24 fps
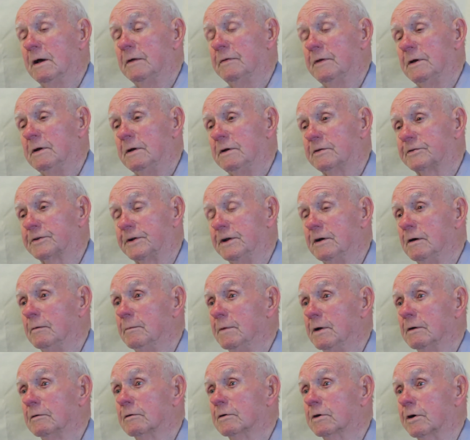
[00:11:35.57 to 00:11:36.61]
the steel
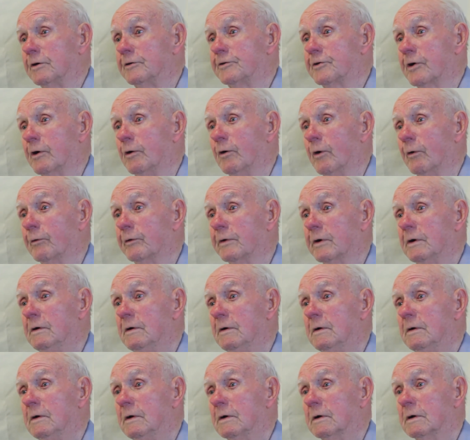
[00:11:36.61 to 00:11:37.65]
mill controlled
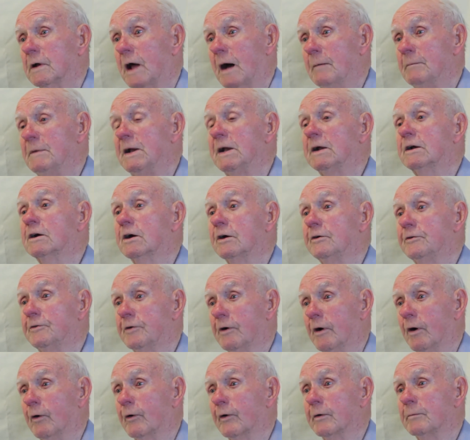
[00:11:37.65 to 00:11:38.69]

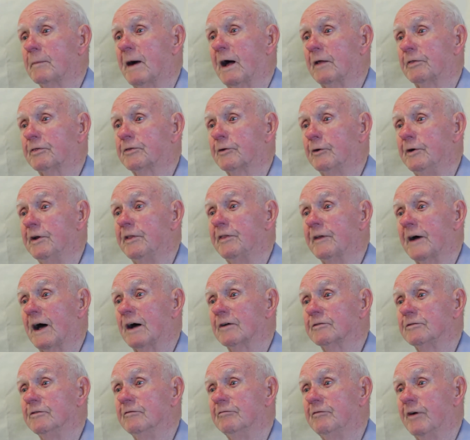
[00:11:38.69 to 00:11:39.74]
about
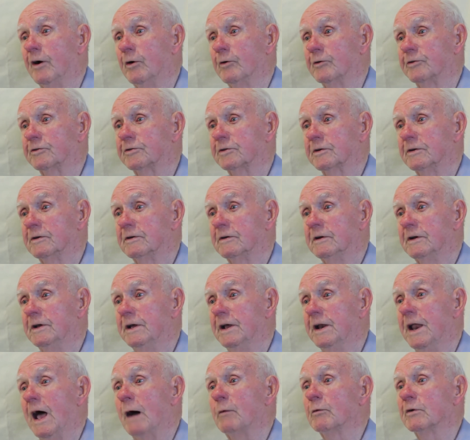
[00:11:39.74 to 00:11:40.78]
3,000 votes.
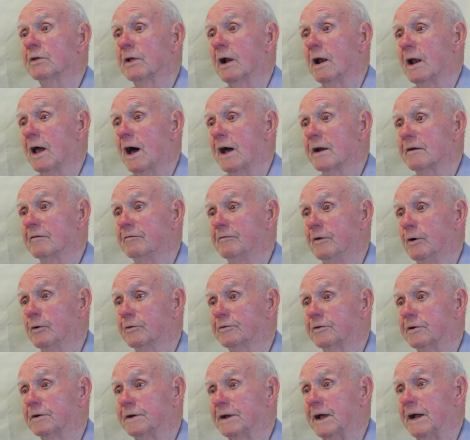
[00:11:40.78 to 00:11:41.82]
And that was a lot of
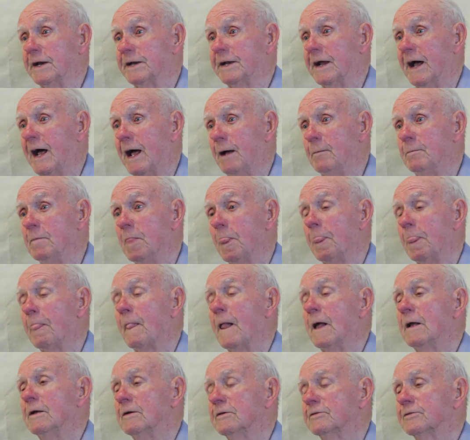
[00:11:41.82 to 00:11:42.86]
votes at that time.
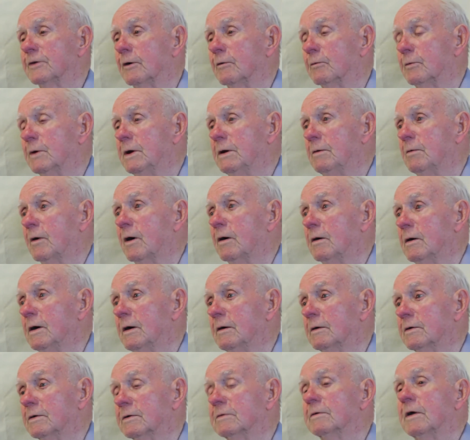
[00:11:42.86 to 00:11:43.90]
So
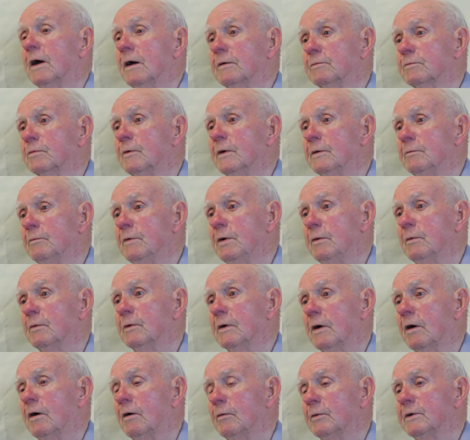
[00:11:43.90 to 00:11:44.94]
that's when we were
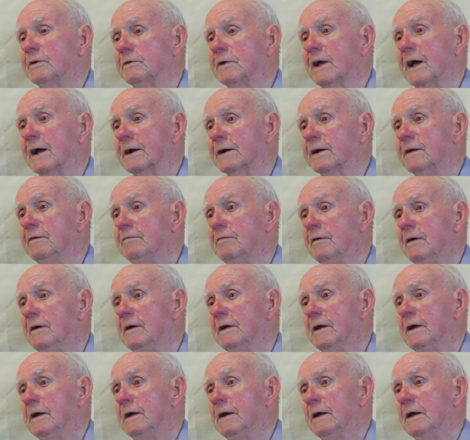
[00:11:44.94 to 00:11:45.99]
always active.
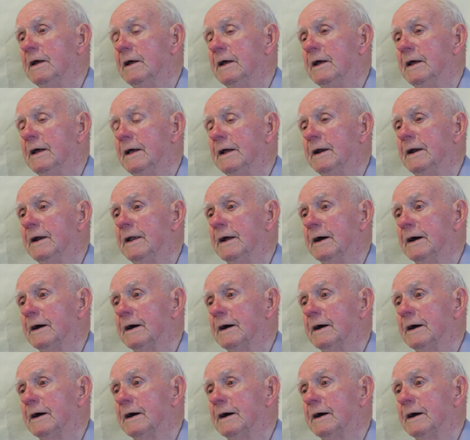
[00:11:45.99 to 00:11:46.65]
And